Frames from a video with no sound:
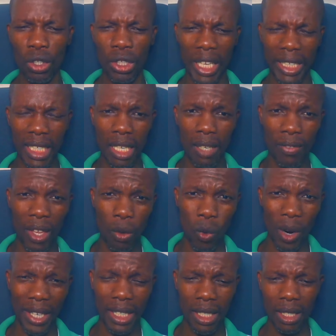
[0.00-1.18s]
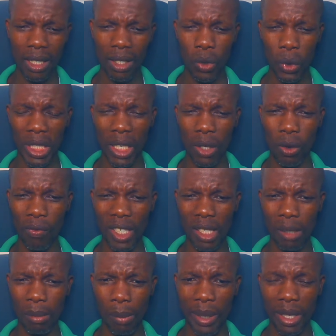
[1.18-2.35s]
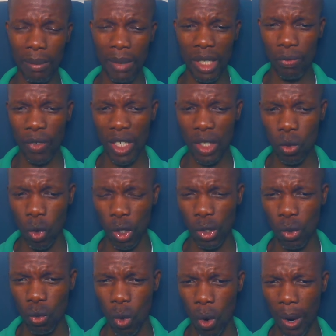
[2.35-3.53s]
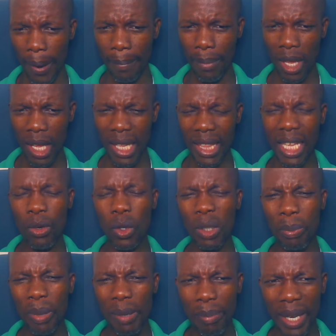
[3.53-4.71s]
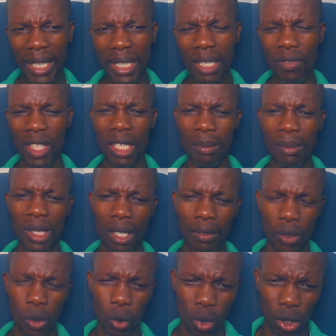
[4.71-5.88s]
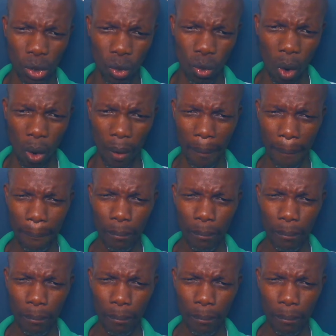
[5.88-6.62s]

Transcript: that if they want to take over Zimbabwe, they must first go to war. They are not prepared even themselves to go to war.